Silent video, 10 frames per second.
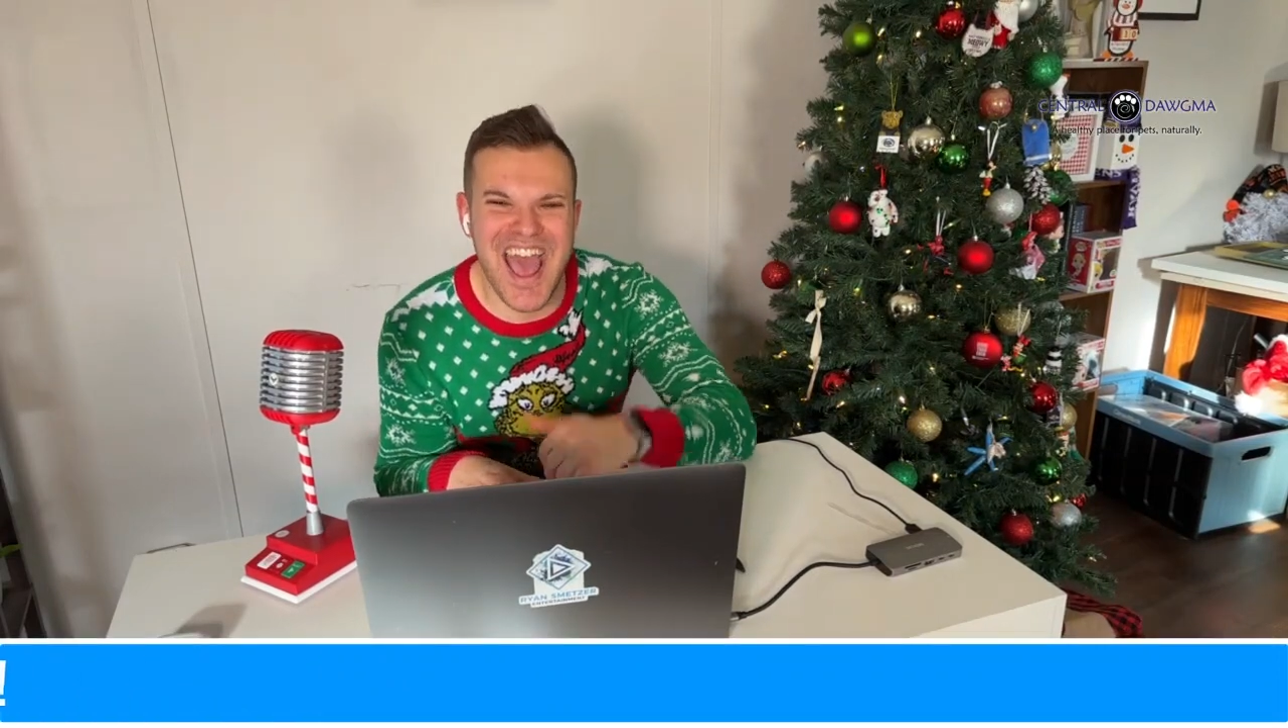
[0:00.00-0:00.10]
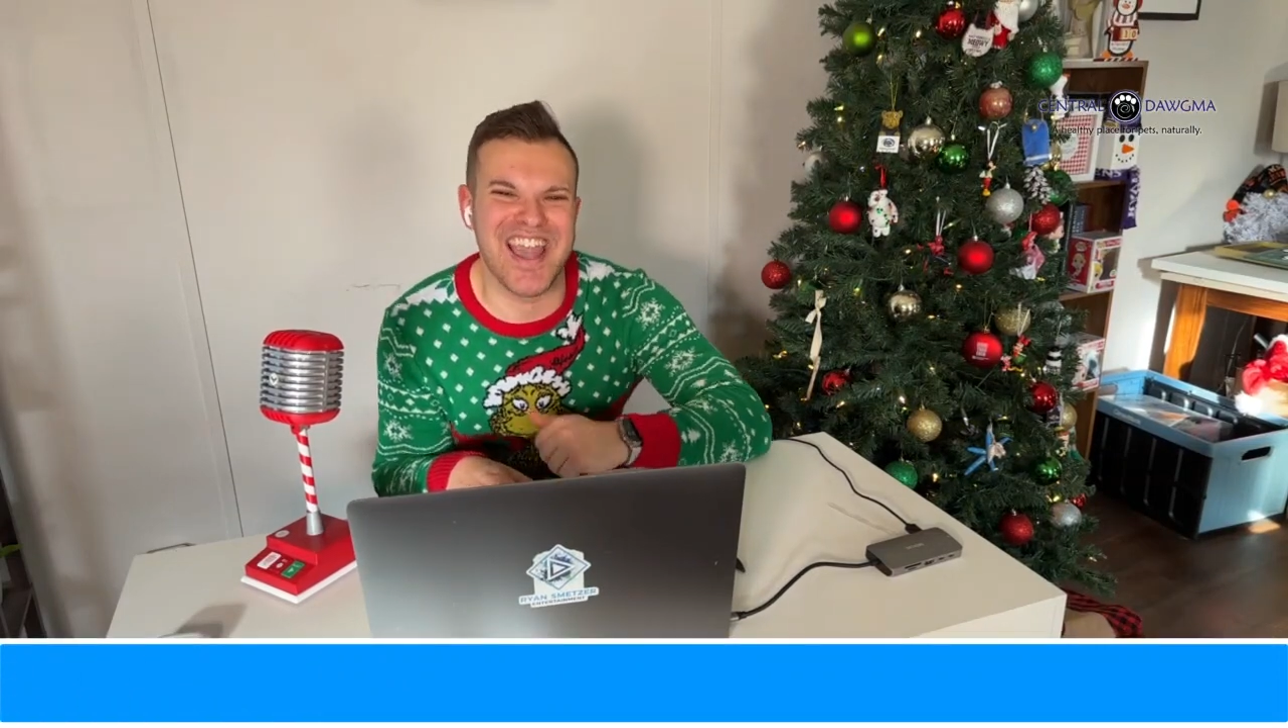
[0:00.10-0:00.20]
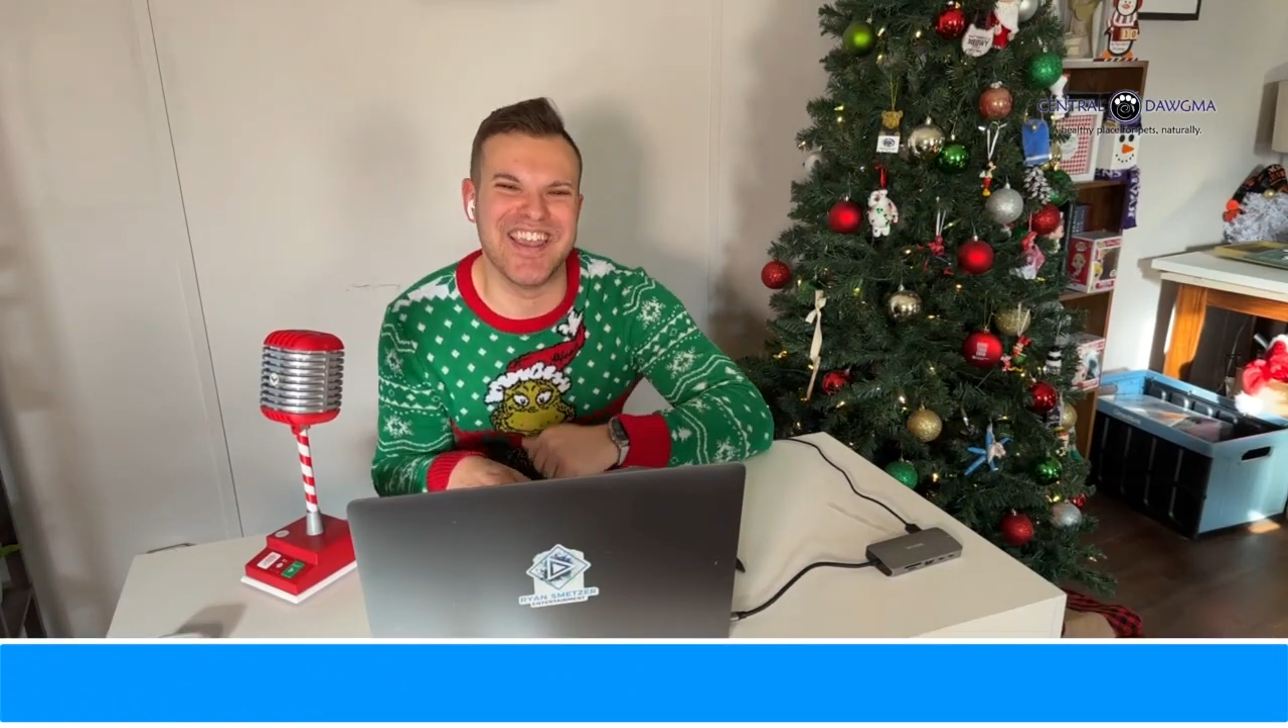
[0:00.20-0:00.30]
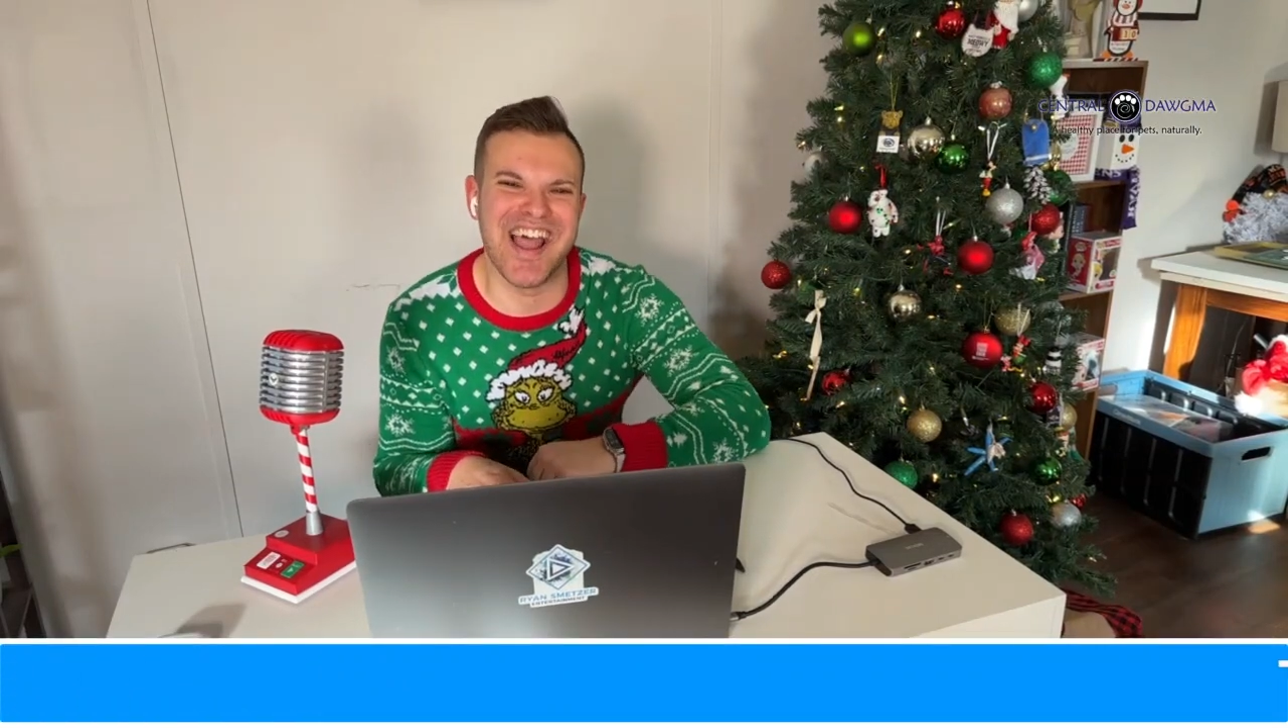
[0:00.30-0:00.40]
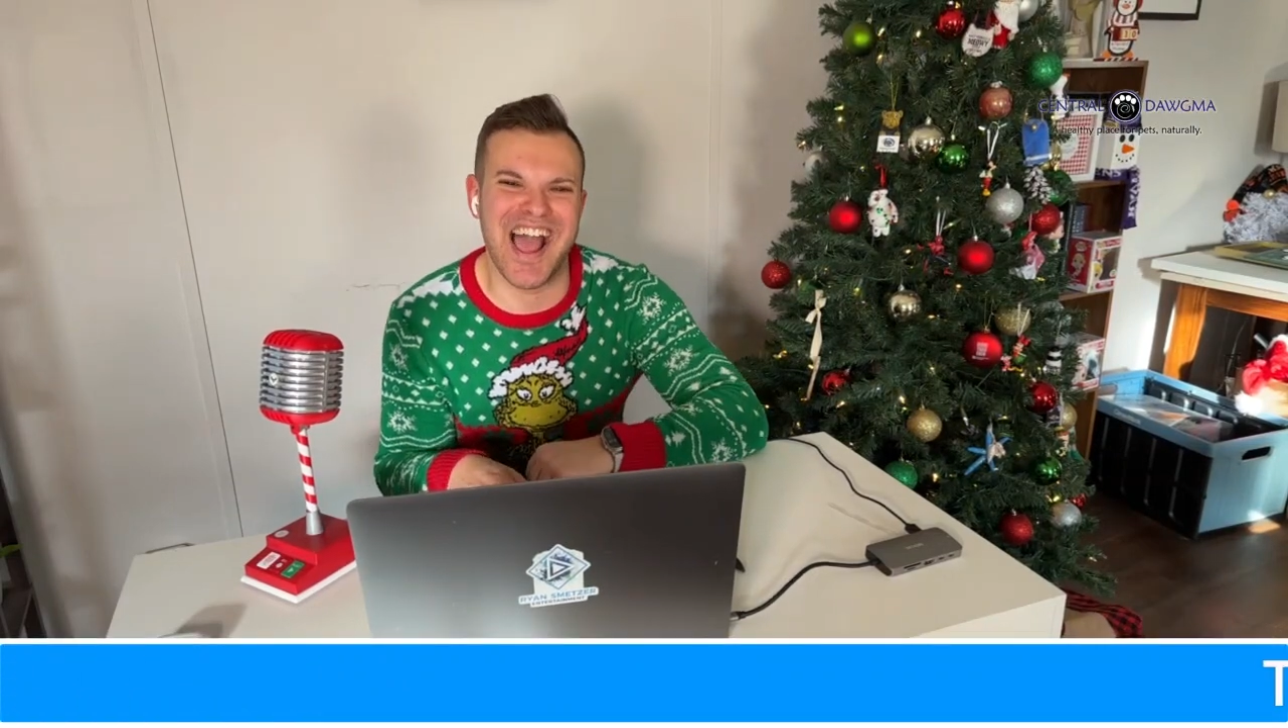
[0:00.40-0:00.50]

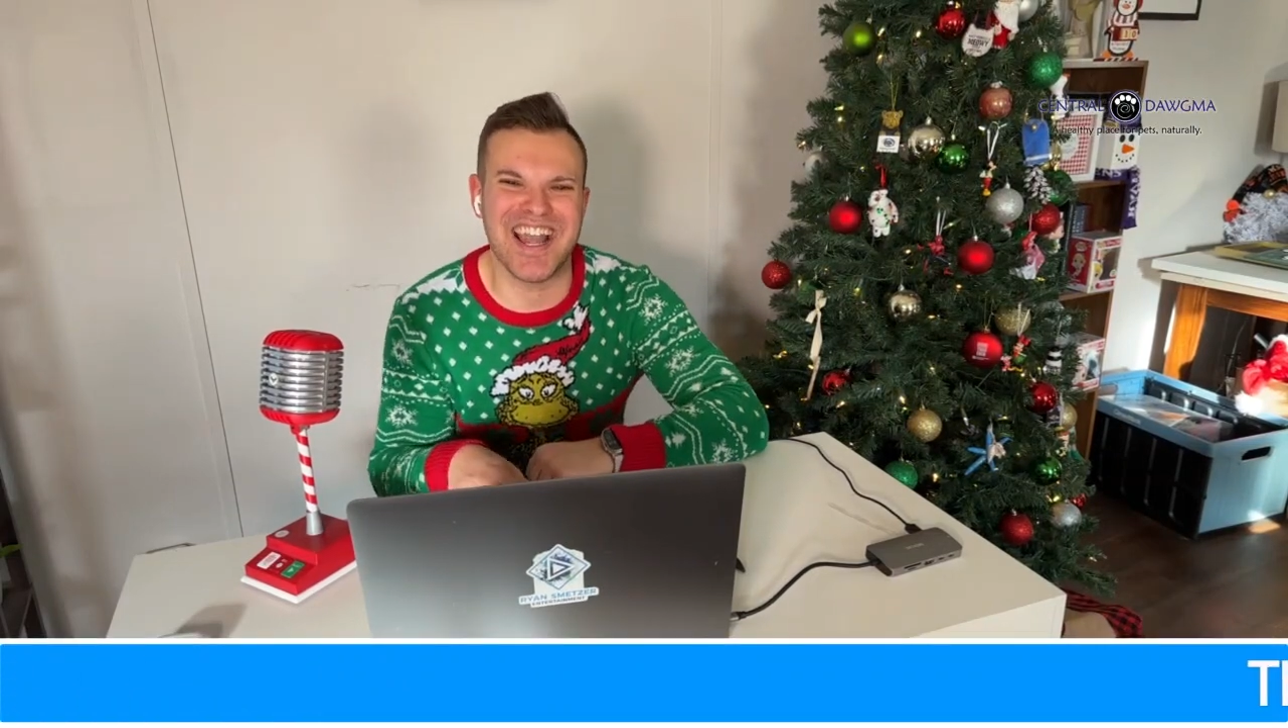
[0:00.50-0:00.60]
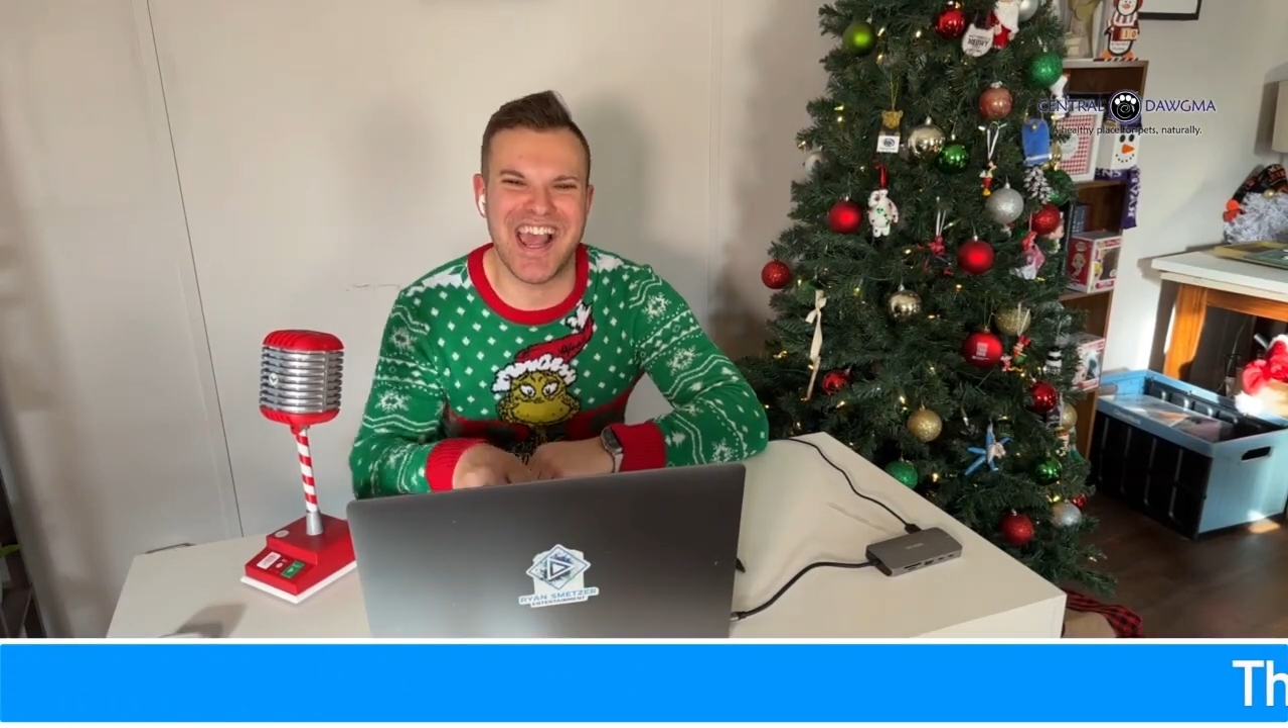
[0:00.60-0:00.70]
at 9